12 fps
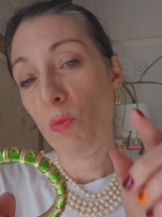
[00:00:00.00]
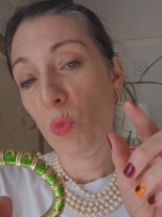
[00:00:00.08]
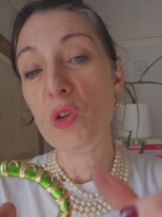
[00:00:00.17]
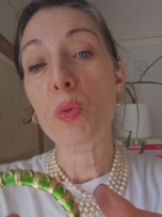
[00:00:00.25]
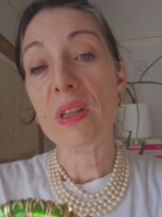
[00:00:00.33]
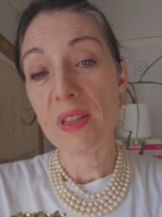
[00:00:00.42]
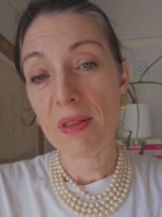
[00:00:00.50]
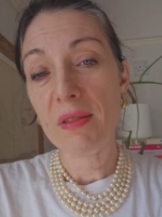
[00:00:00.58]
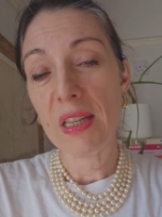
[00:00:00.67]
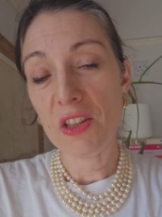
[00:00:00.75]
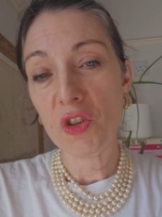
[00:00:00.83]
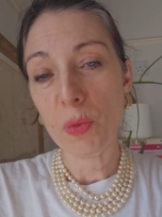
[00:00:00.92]
which was
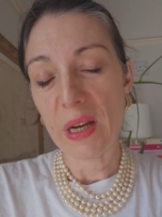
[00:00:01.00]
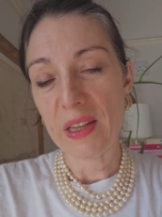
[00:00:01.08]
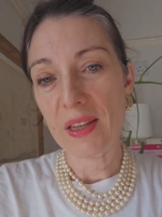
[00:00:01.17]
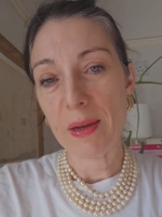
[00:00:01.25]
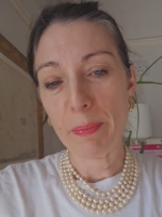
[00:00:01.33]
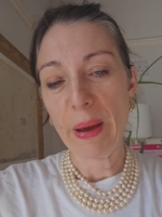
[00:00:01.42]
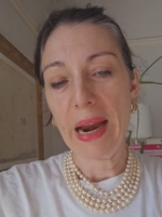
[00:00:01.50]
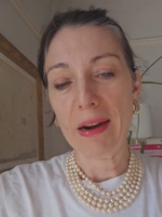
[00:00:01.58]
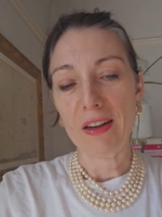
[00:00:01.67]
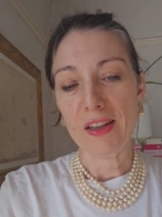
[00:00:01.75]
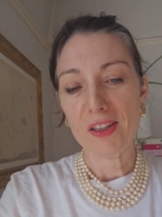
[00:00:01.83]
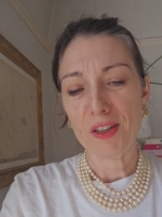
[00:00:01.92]
situated in
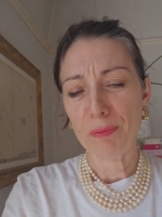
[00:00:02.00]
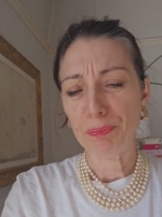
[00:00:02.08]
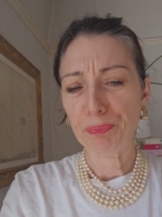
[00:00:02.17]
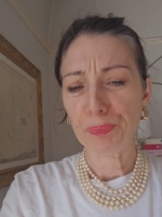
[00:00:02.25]
Paris.